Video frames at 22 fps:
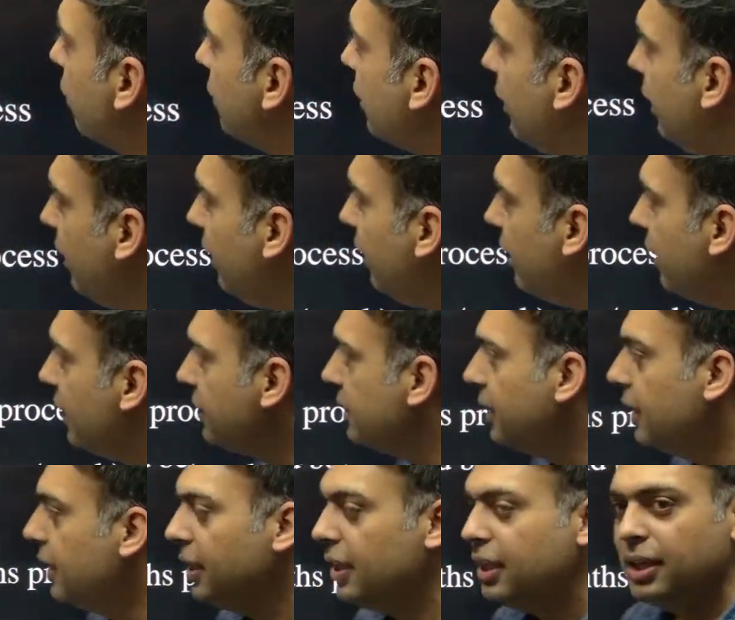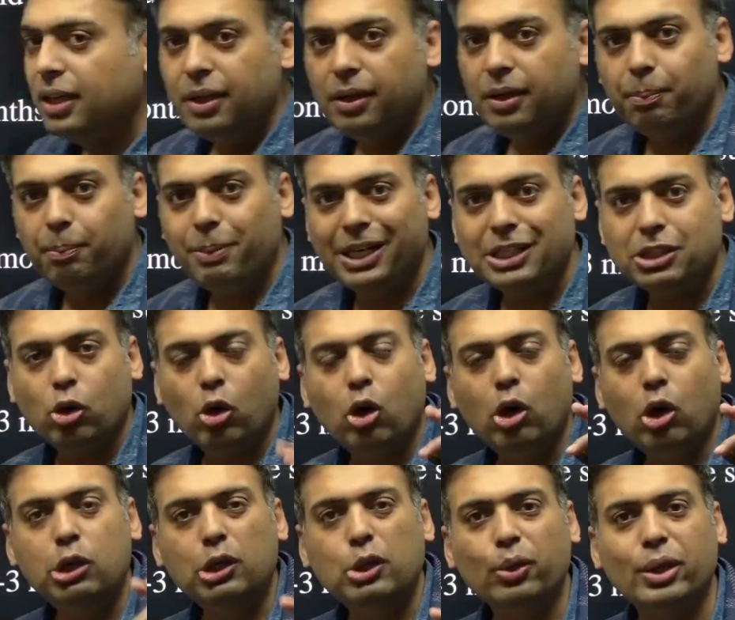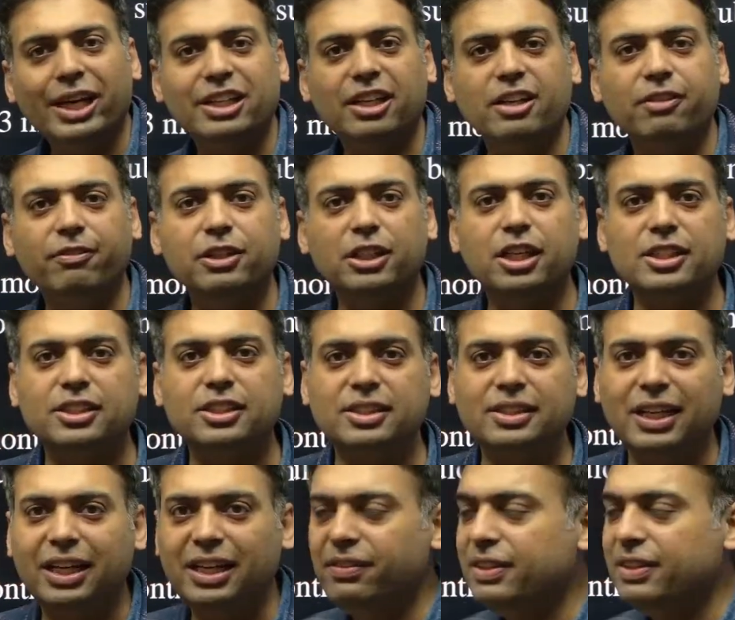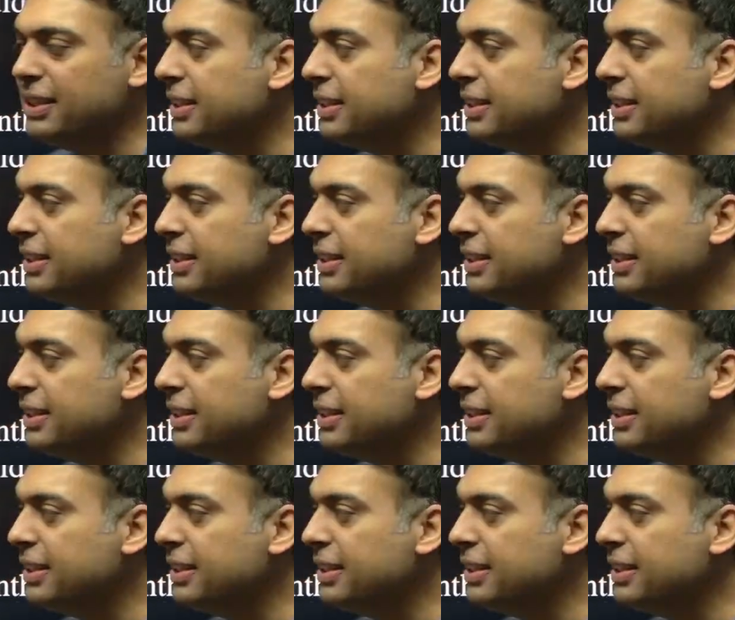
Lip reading: for 3 years. But altogether with your study